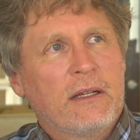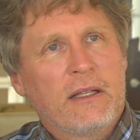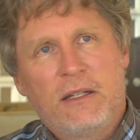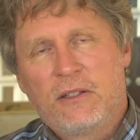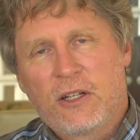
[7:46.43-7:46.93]

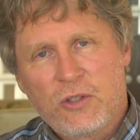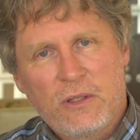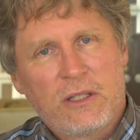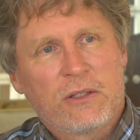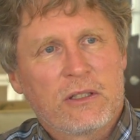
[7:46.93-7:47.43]
and
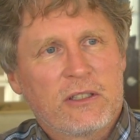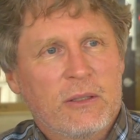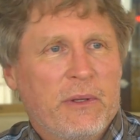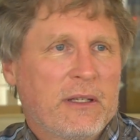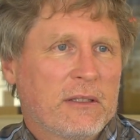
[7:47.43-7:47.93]
industrial
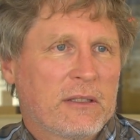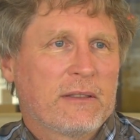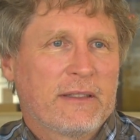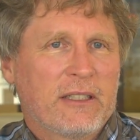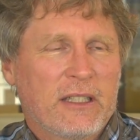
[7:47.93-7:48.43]
ecosystem, I think
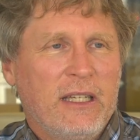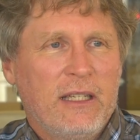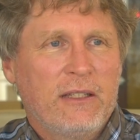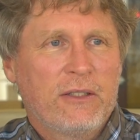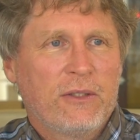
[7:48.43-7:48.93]
is
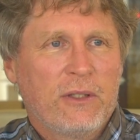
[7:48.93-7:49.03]
key to